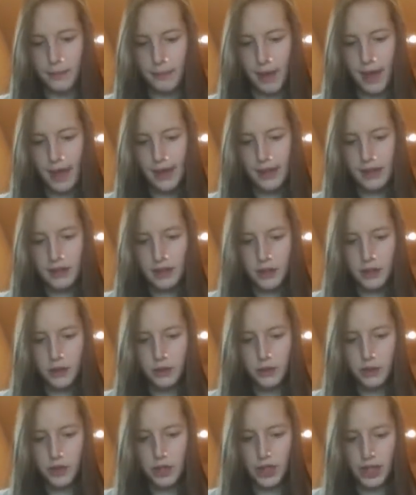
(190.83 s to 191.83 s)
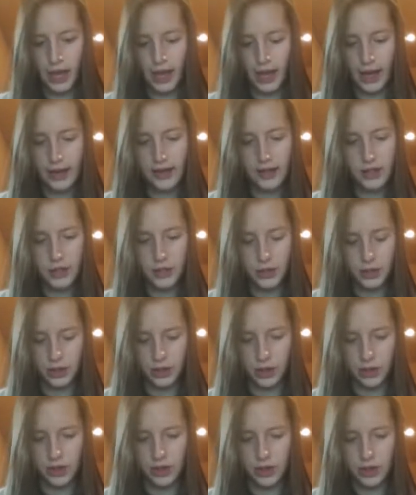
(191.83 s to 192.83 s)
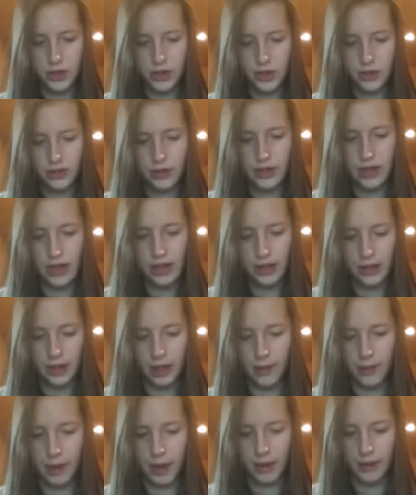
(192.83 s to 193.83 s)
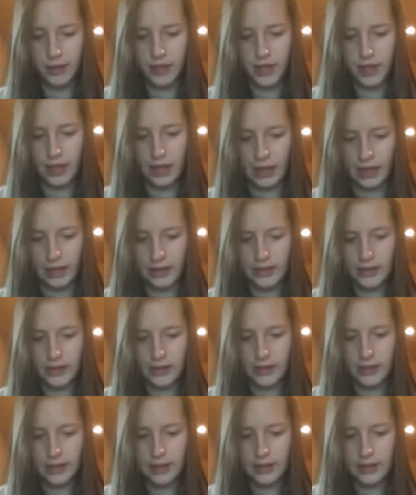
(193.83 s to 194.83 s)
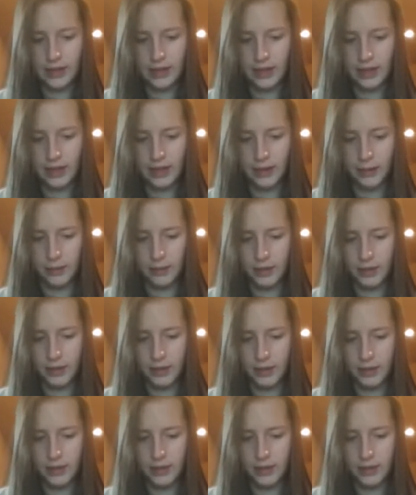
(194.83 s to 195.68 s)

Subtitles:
"Meg knew she had to search. Think about it. M."